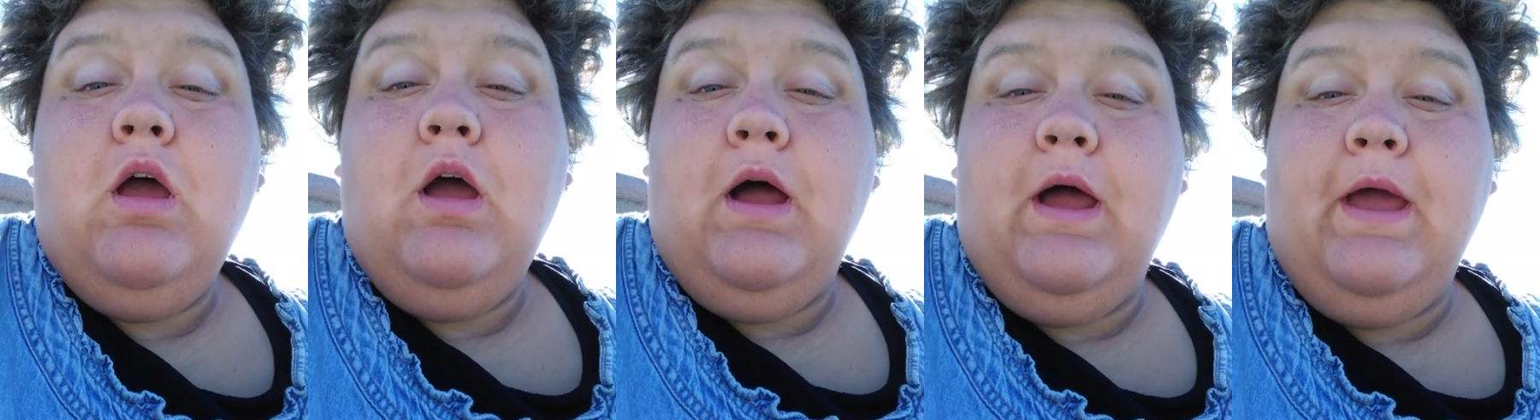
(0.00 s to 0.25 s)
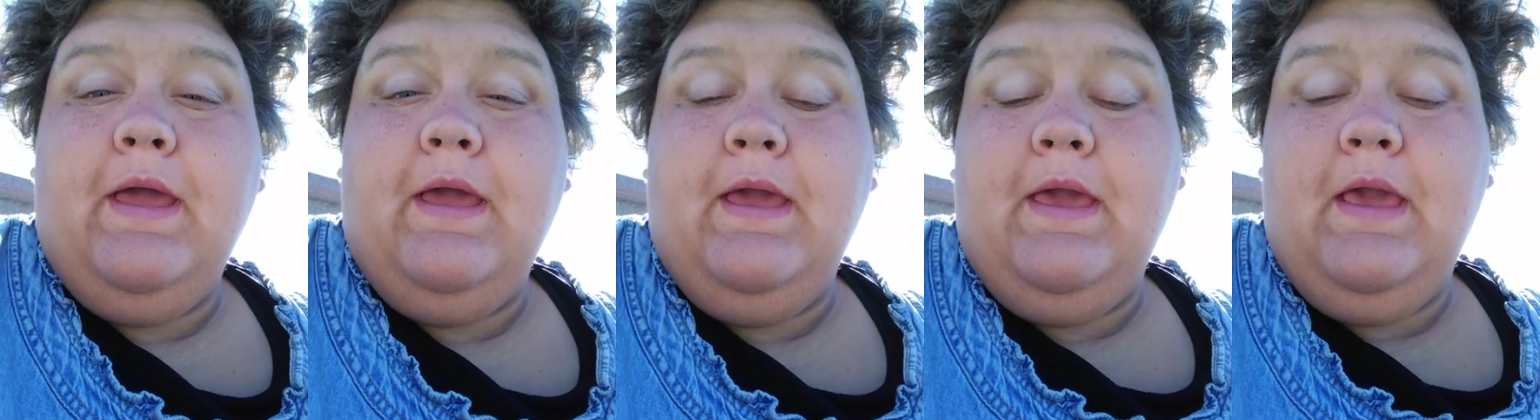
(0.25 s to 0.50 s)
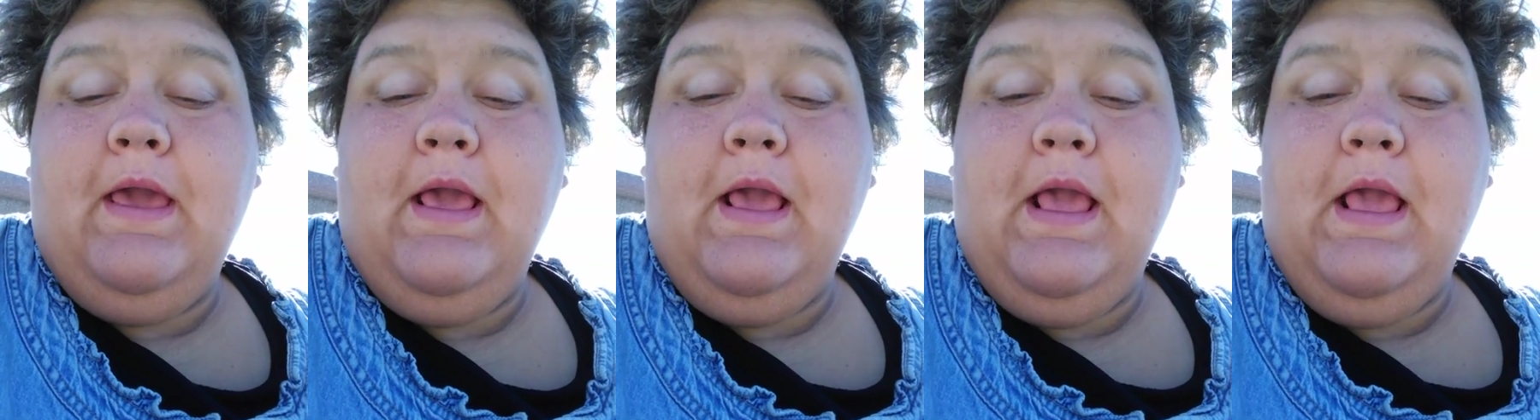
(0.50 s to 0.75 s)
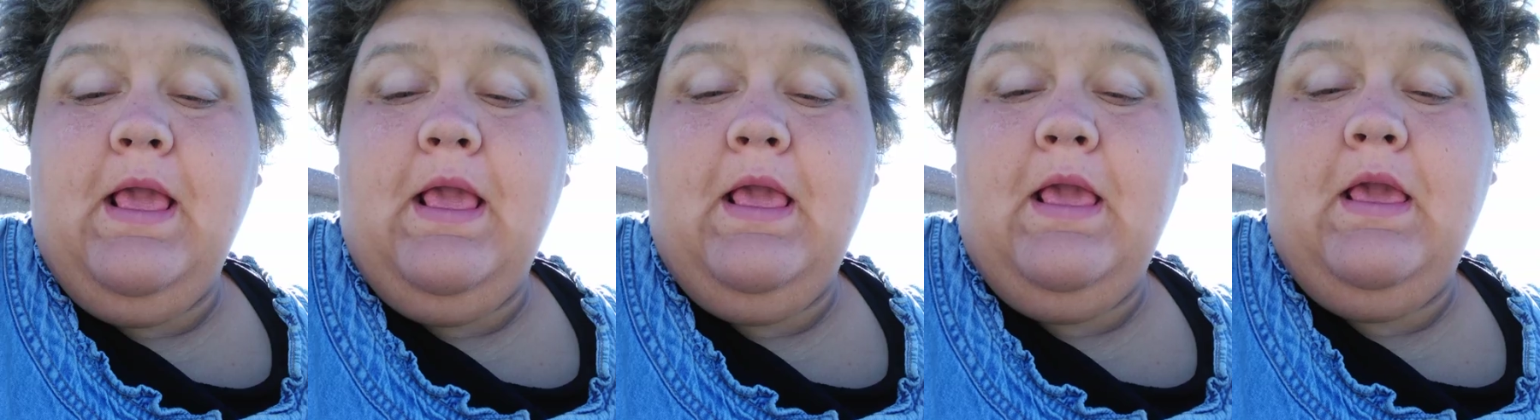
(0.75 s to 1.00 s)

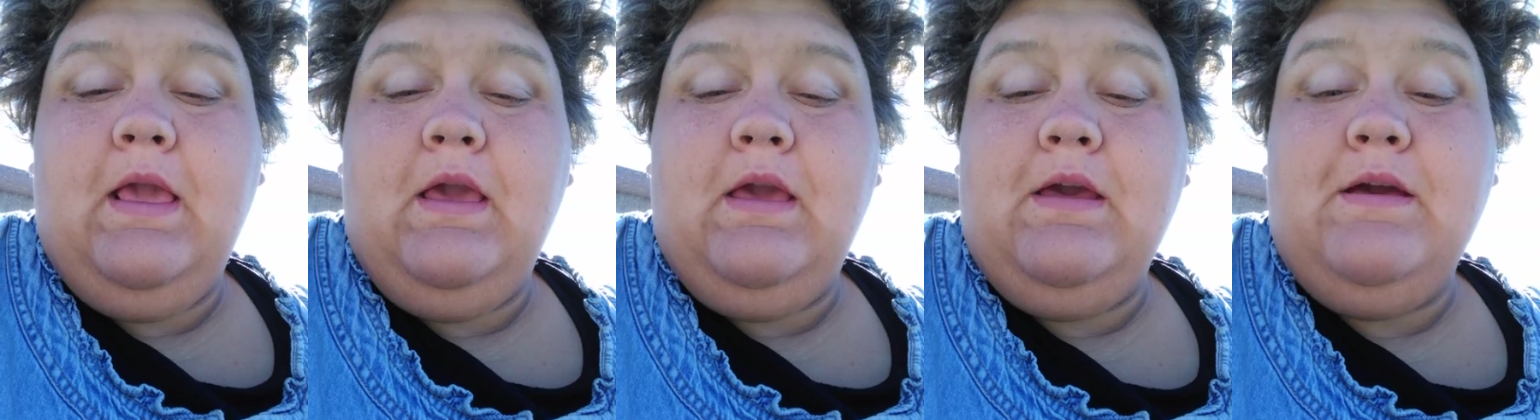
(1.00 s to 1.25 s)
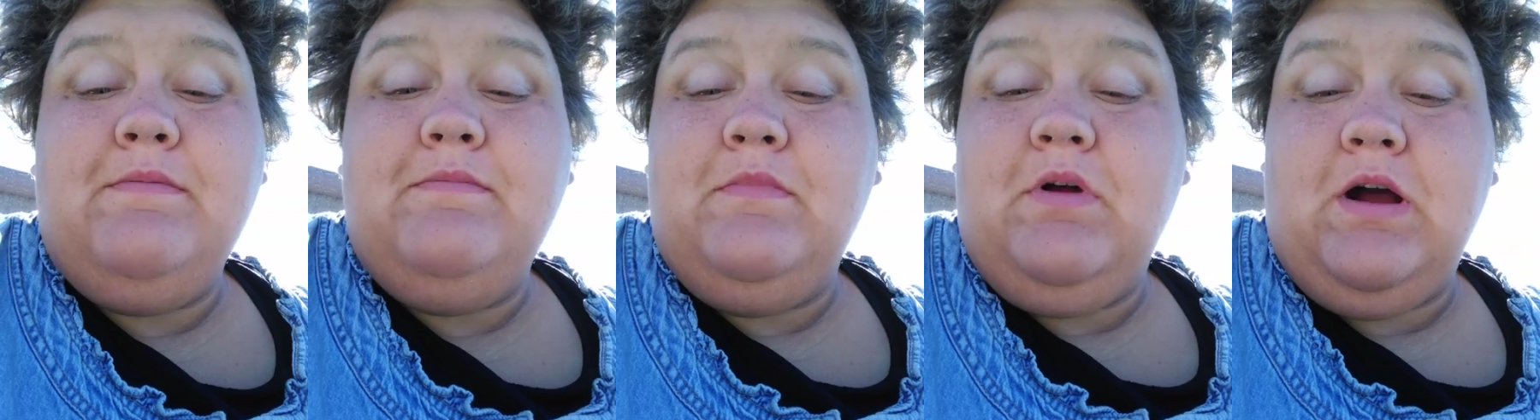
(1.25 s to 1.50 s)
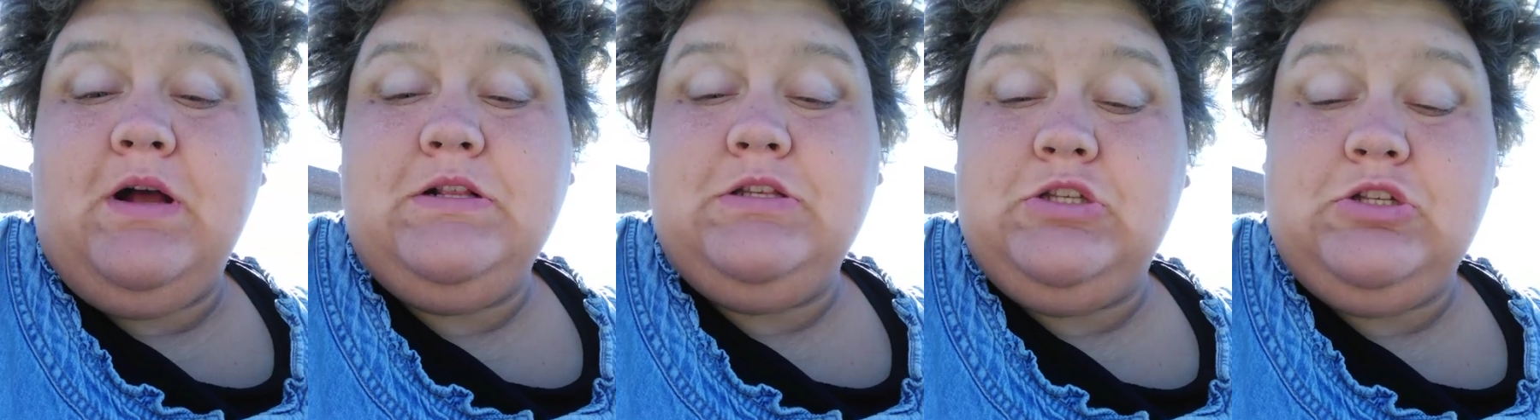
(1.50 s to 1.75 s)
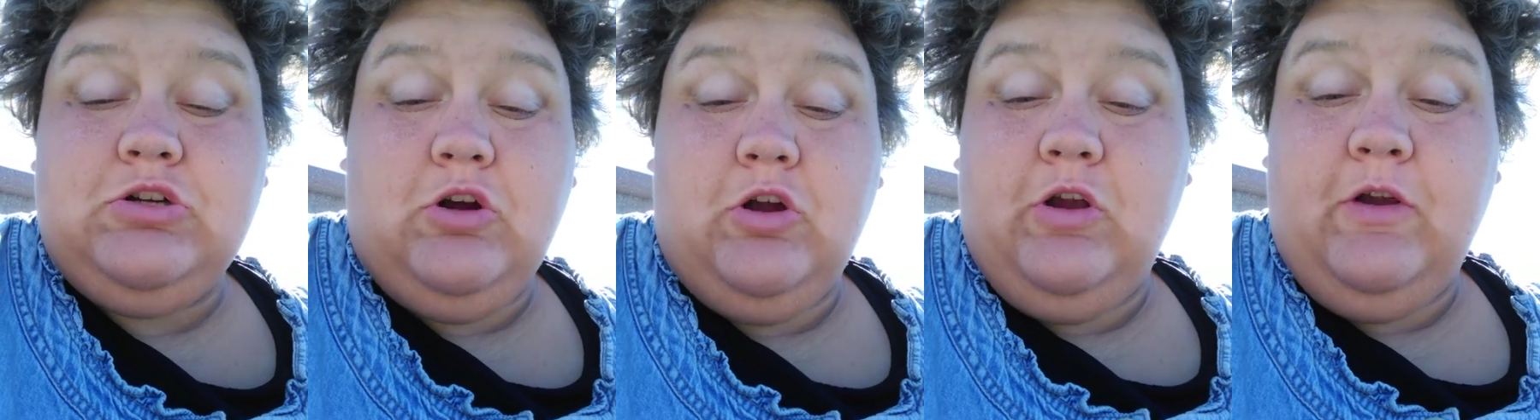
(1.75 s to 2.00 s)
I am not
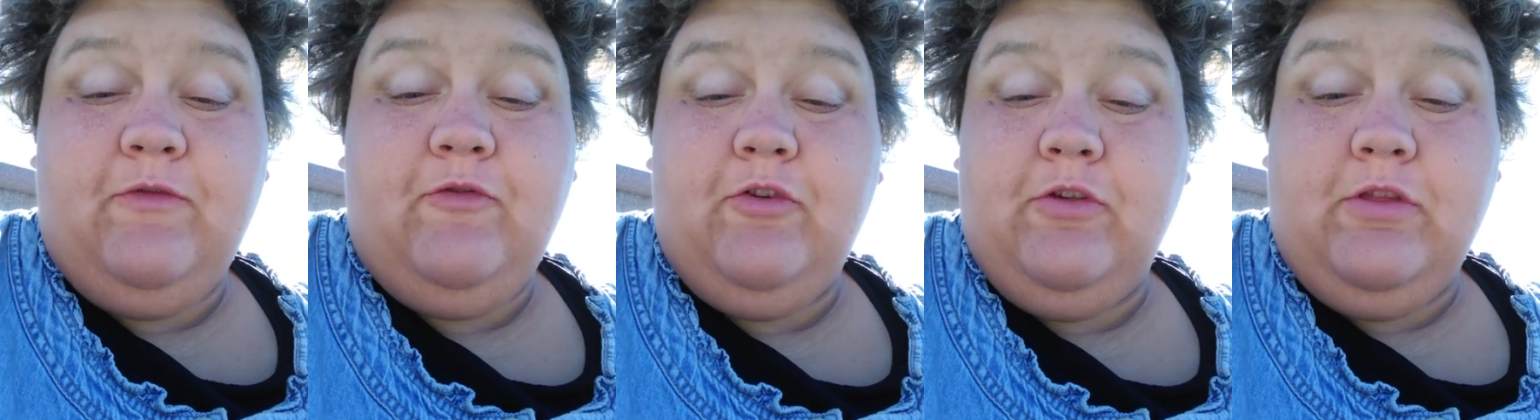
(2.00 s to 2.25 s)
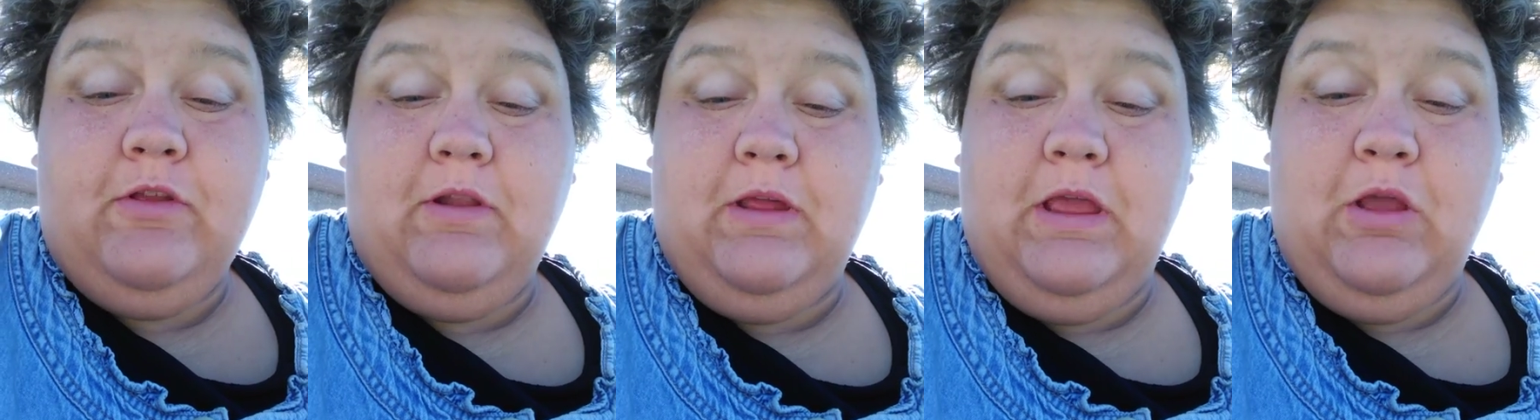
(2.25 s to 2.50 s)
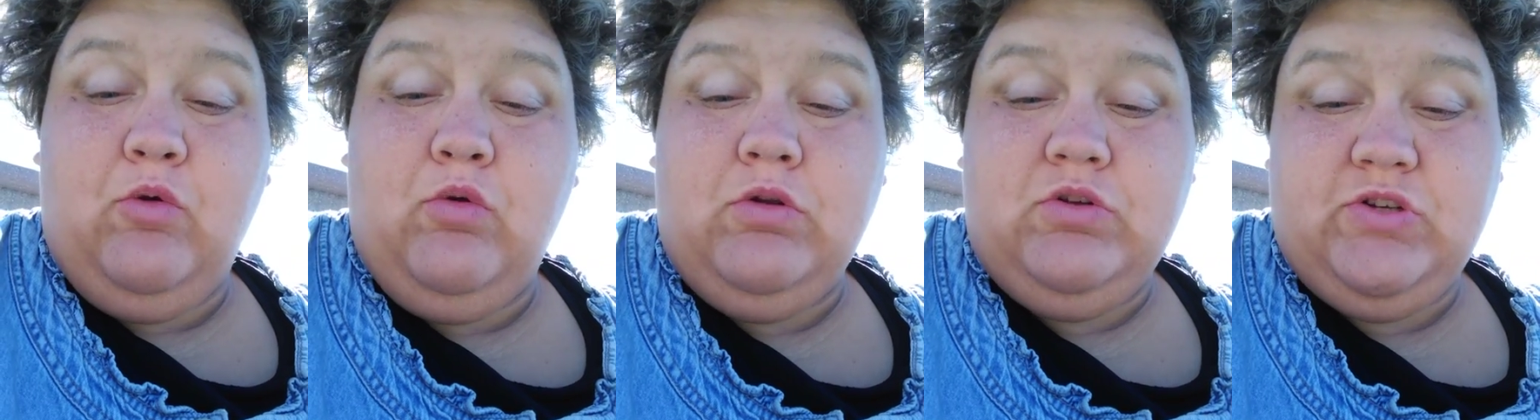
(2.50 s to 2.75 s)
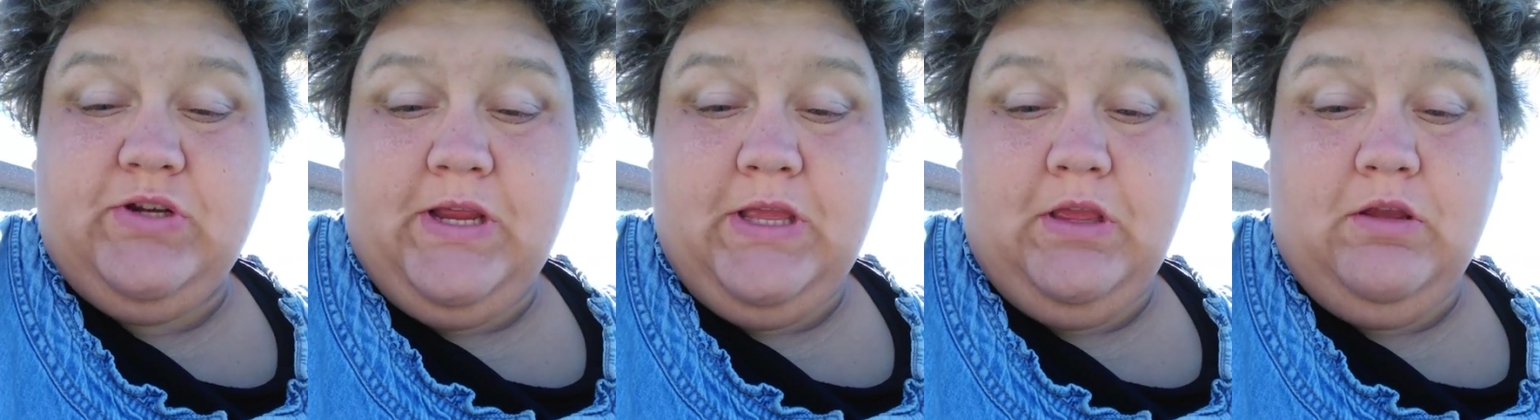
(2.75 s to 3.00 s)
sorry for the
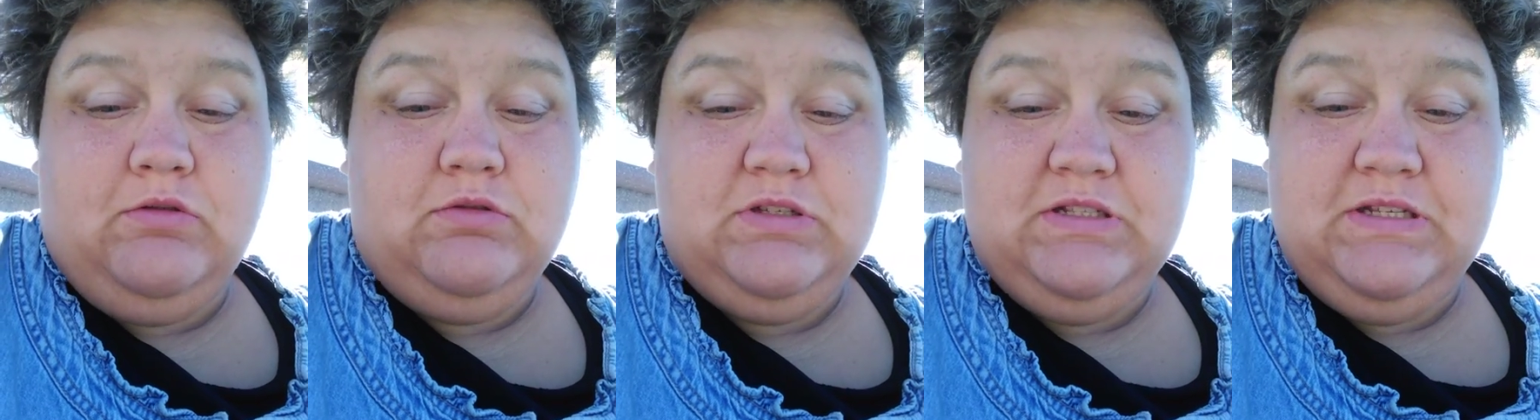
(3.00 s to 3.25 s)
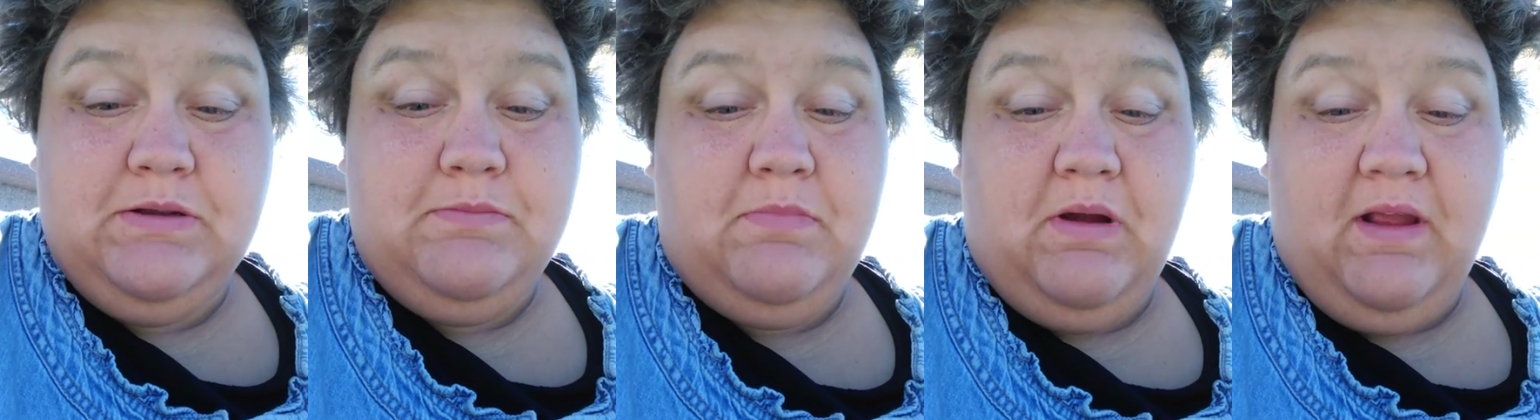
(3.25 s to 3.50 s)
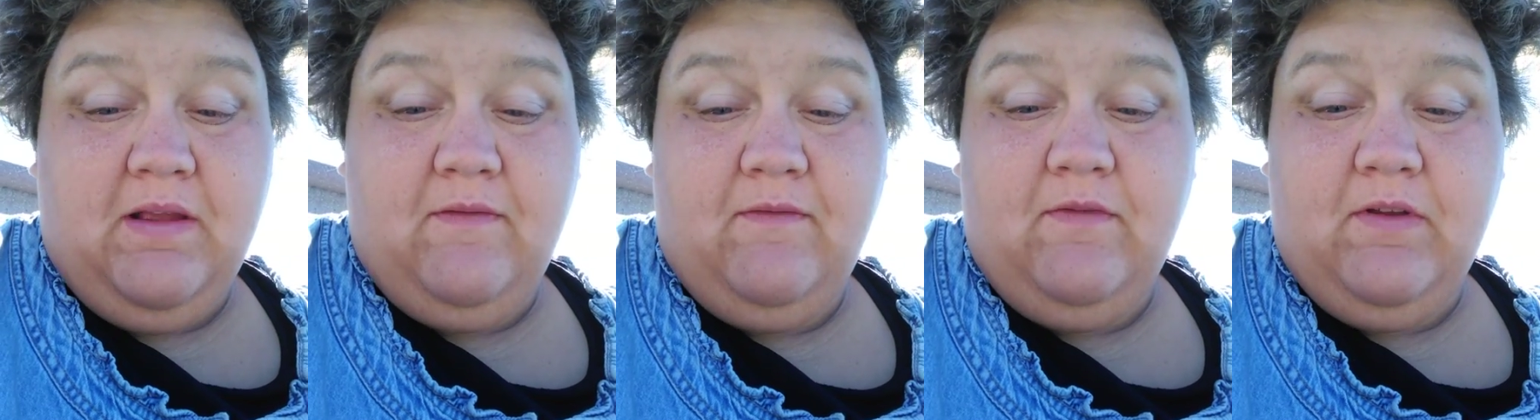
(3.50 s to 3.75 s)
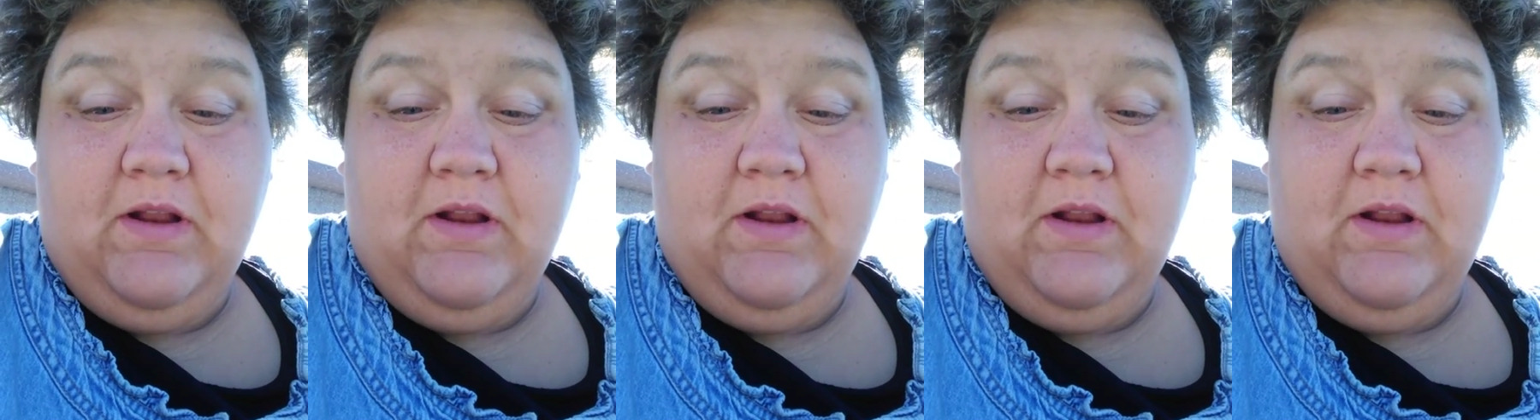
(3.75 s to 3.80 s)
language I used in my